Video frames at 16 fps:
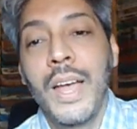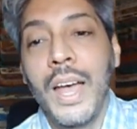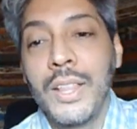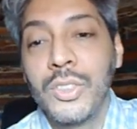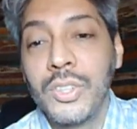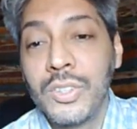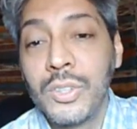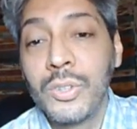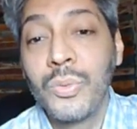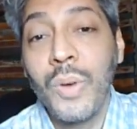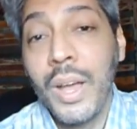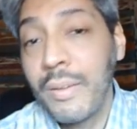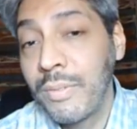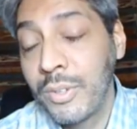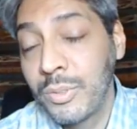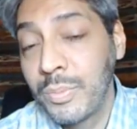And this is
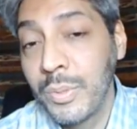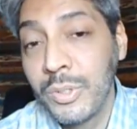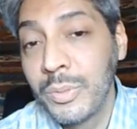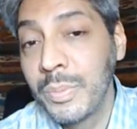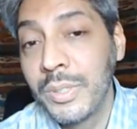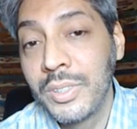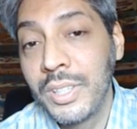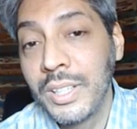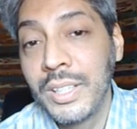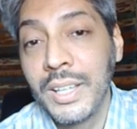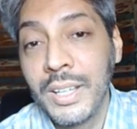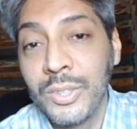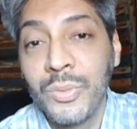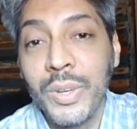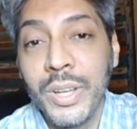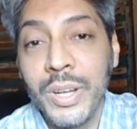why first principles thinking
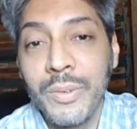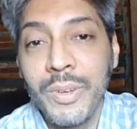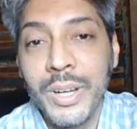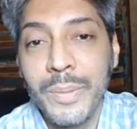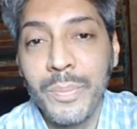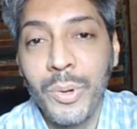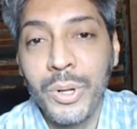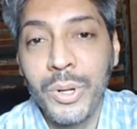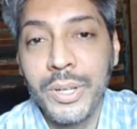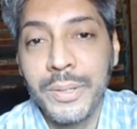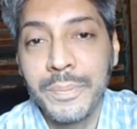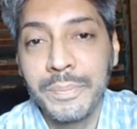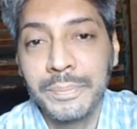is very, very important.